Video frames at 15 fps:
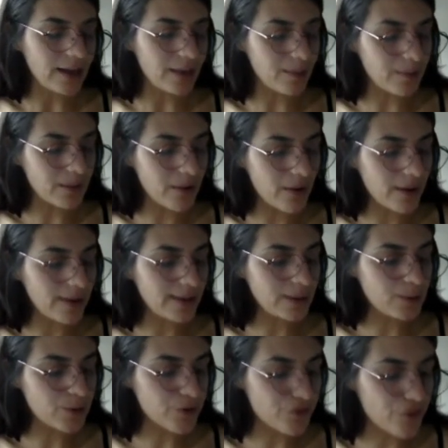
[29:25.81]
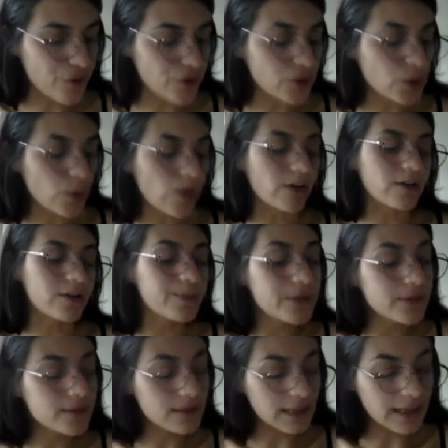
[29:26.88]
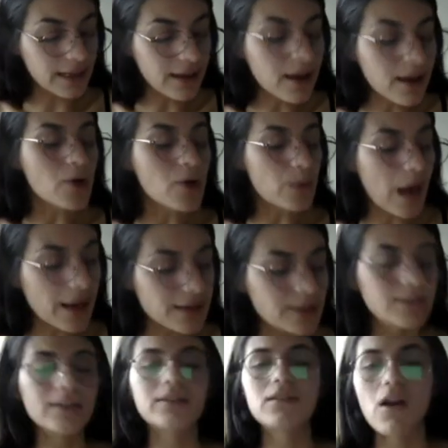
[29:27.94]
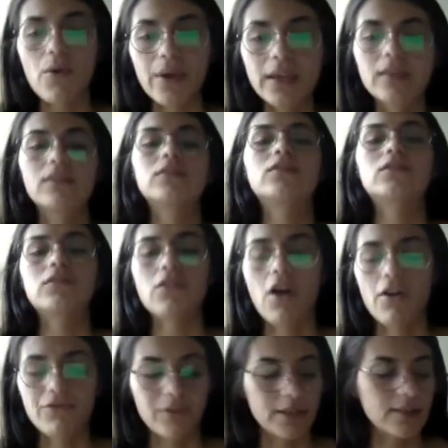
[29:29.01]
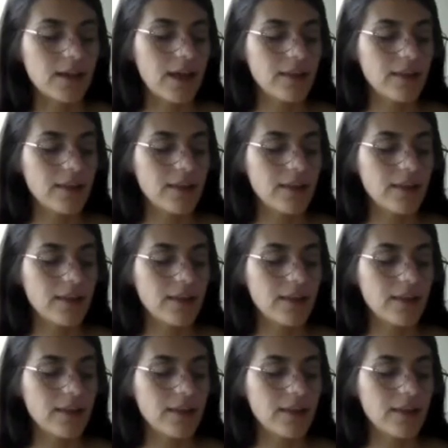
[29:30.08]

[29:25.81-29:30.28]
employees prefer to work remotely rather than going to the office.